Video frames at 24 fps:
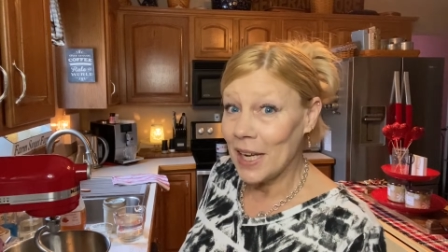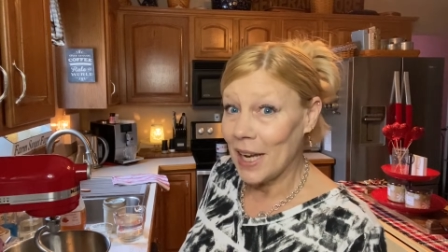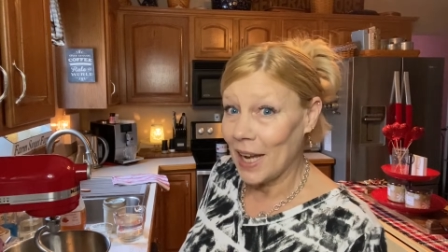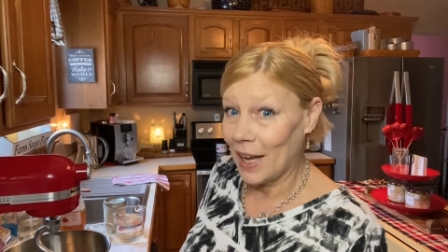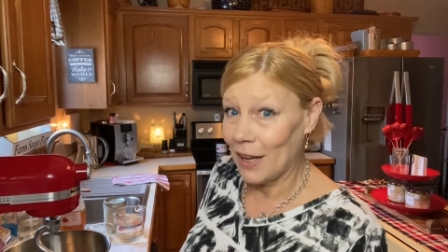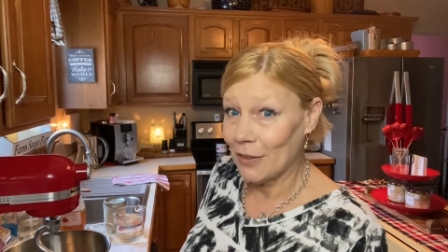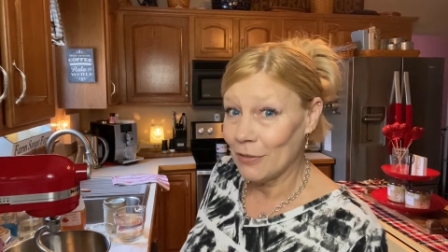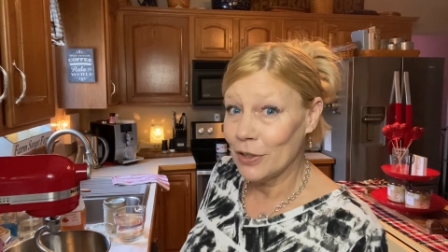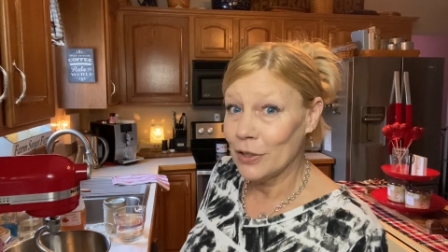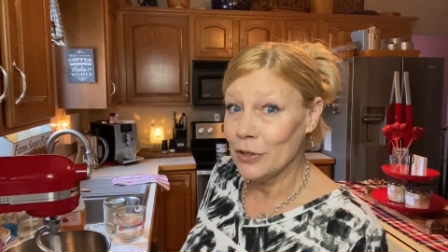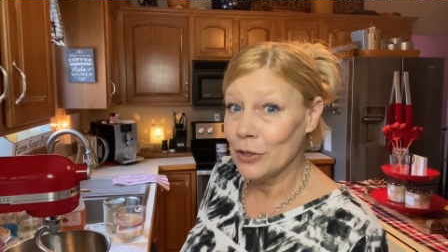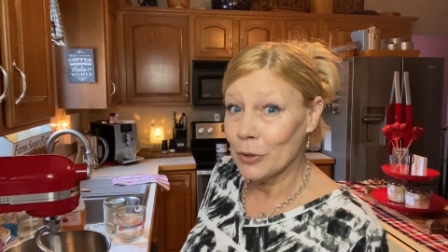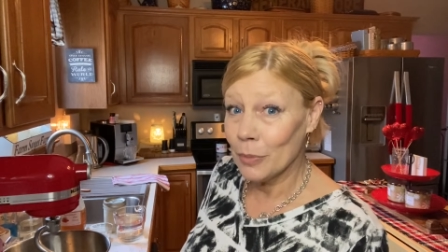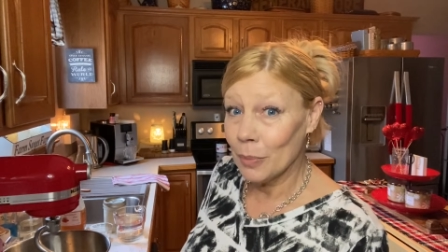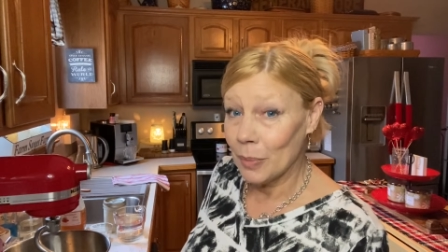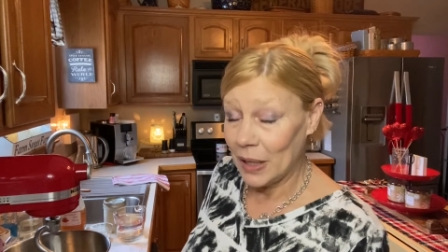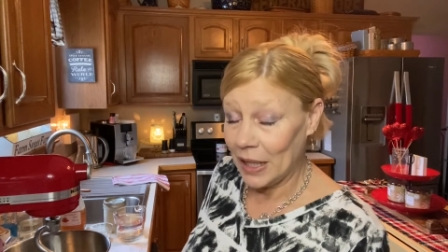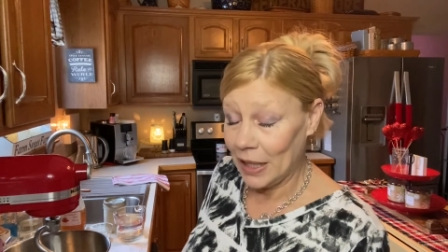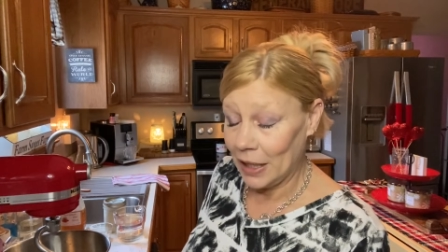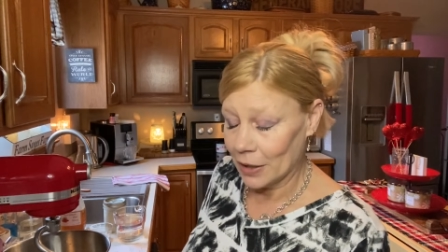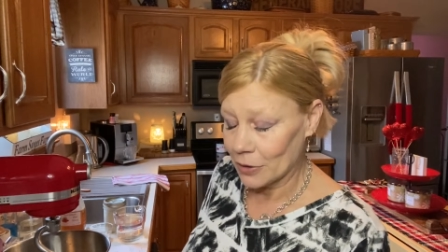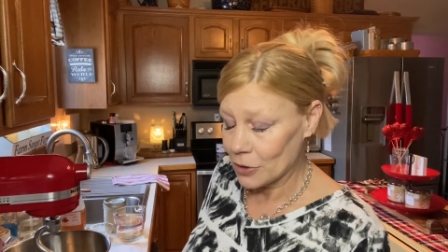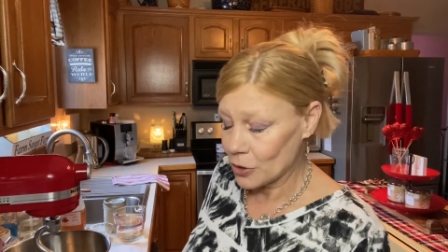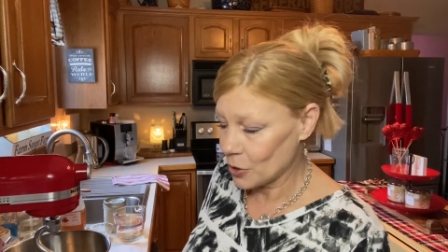have in your
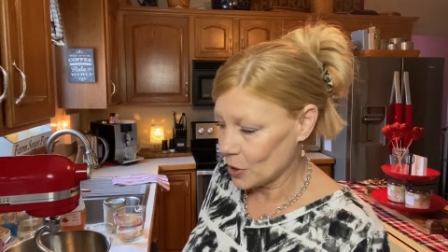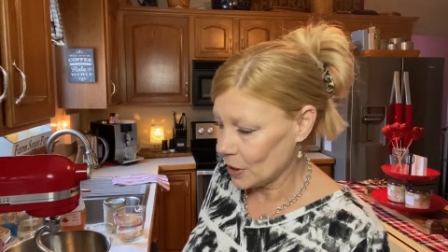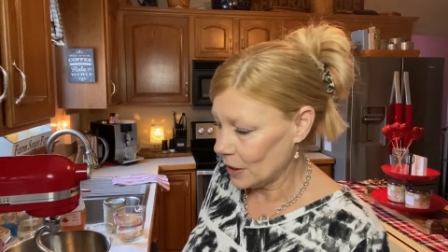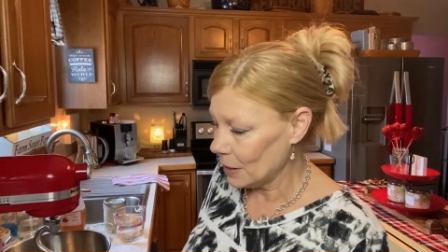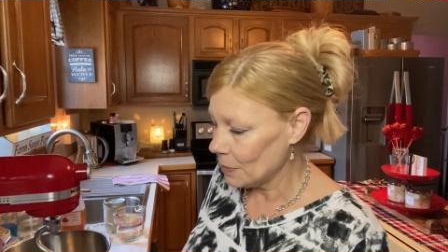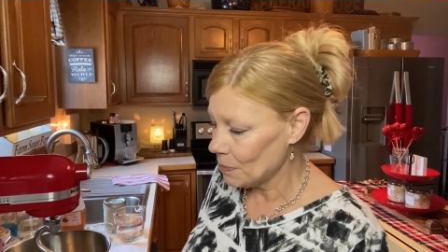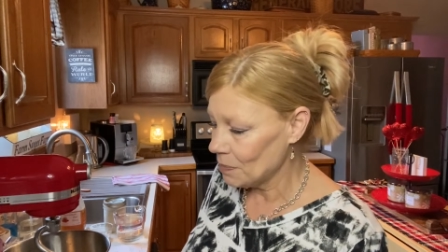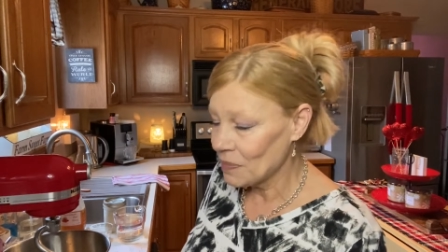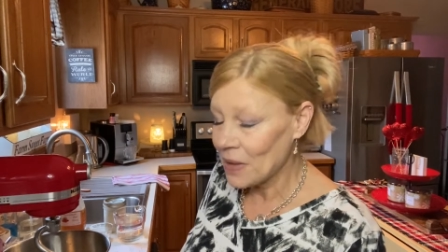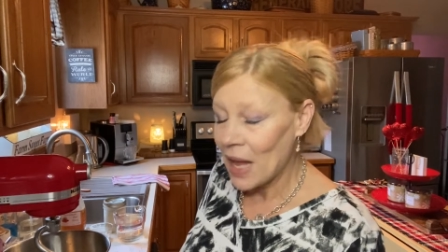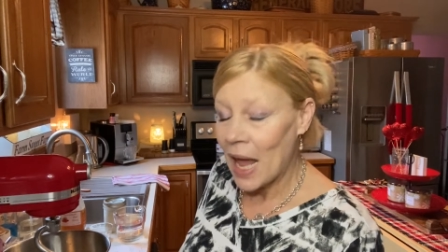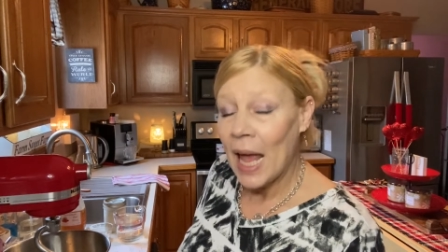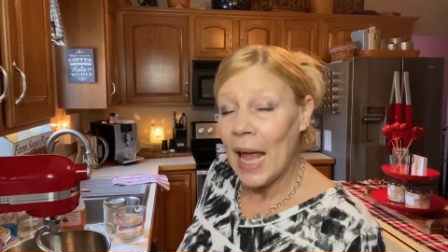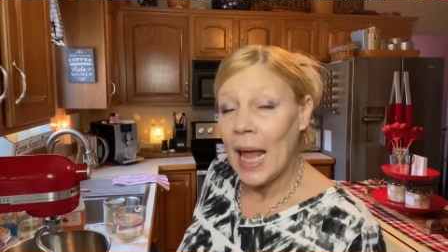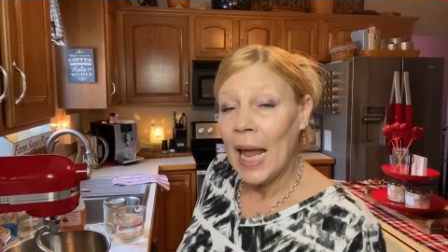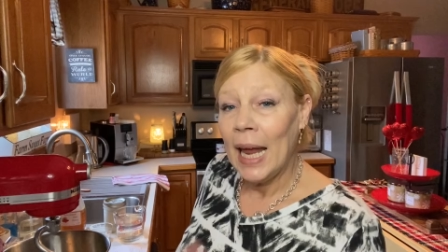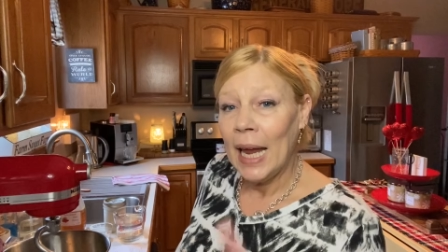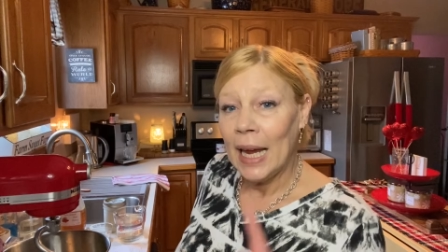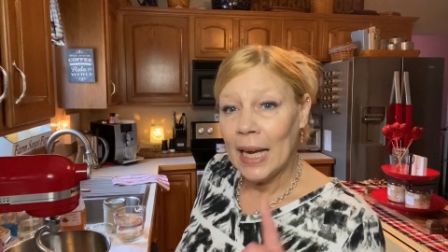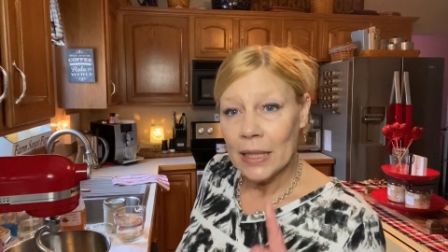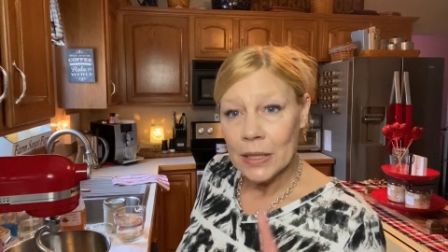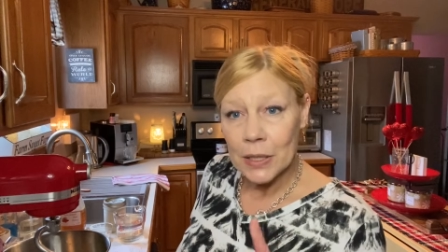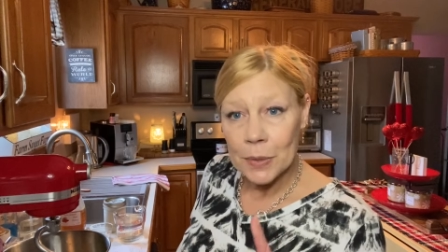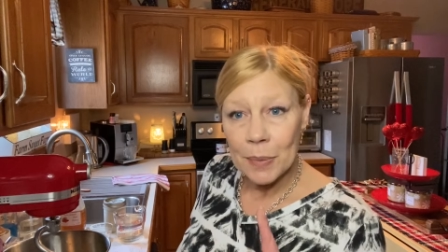pantry.
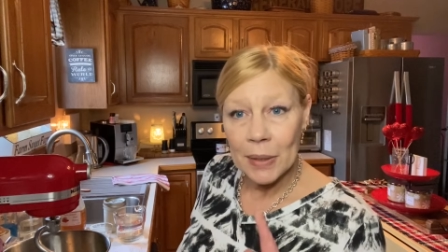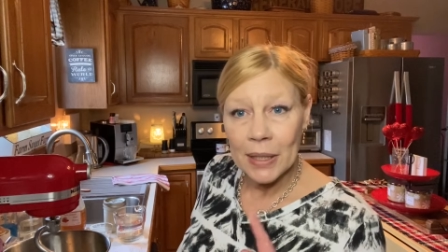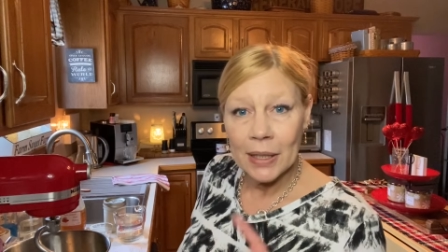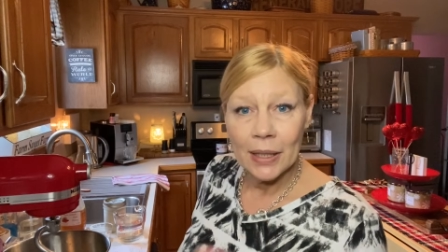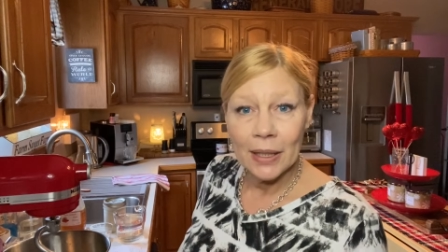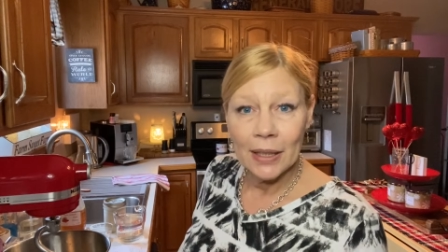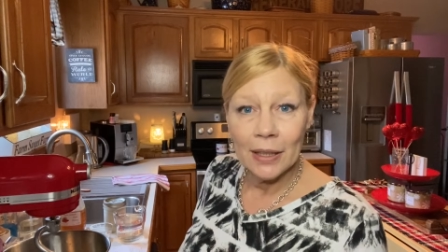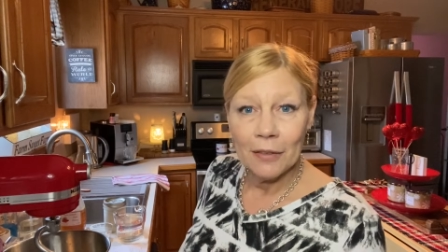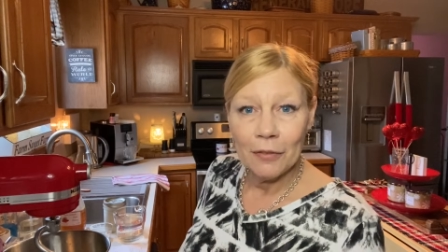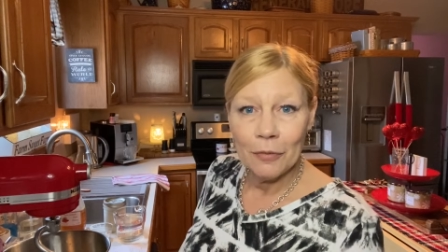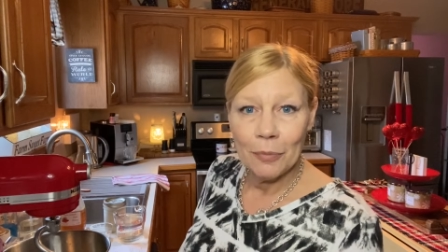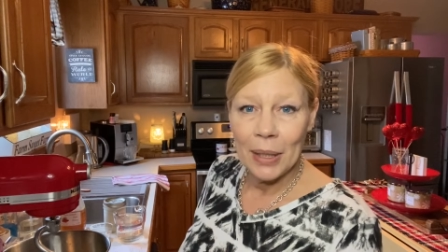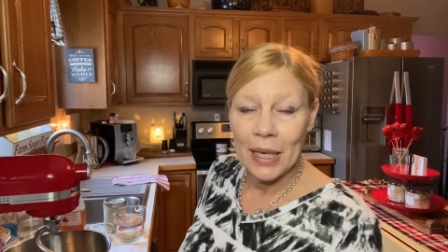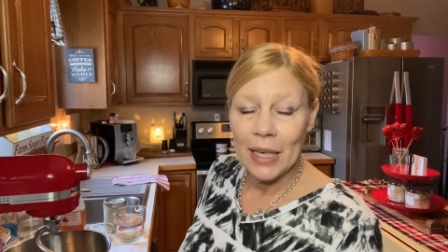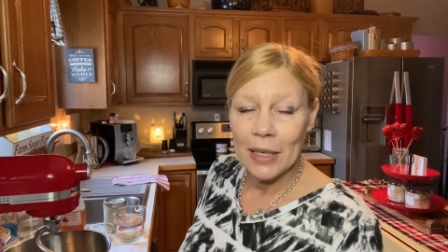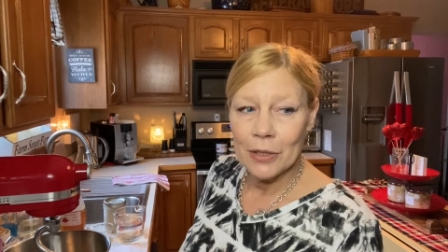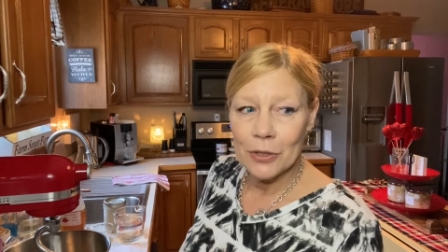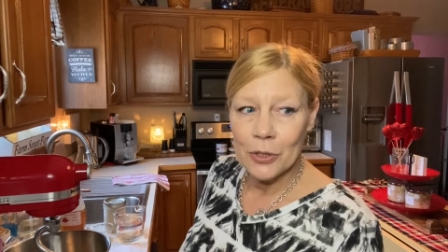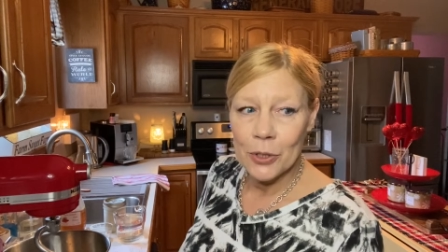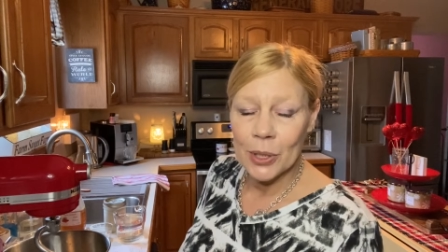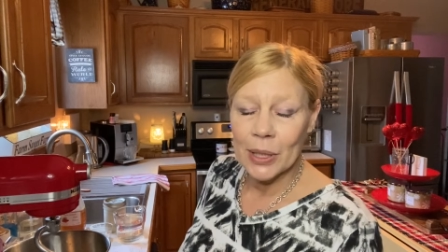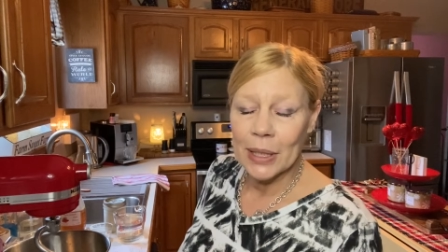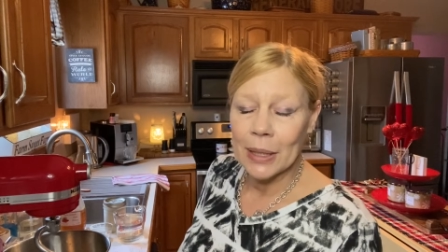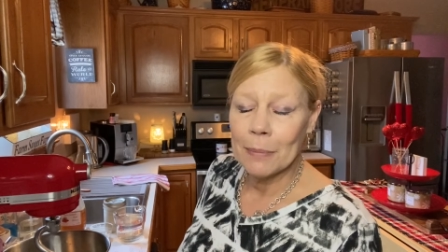And speaking of
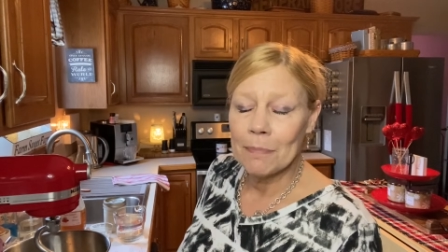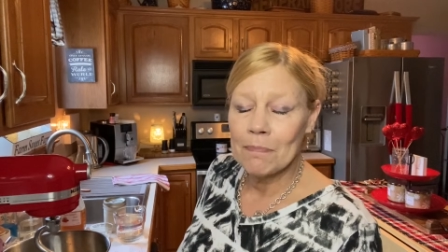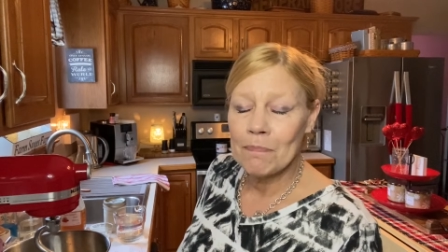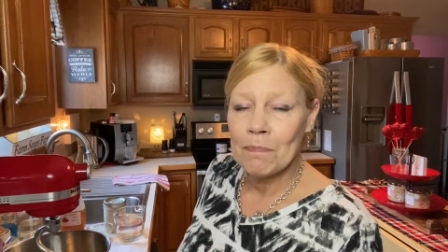pantry,